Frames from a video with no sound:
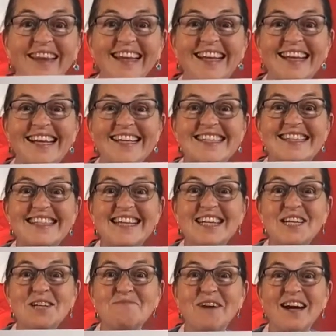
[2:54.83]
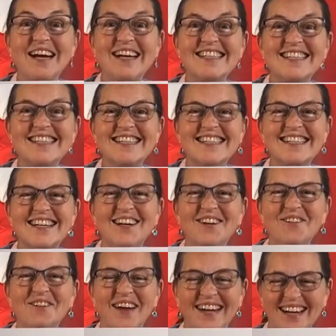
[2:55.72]
Sending my assistant
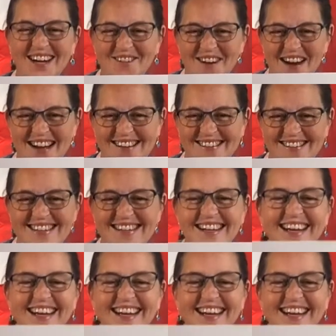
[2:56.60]
running around.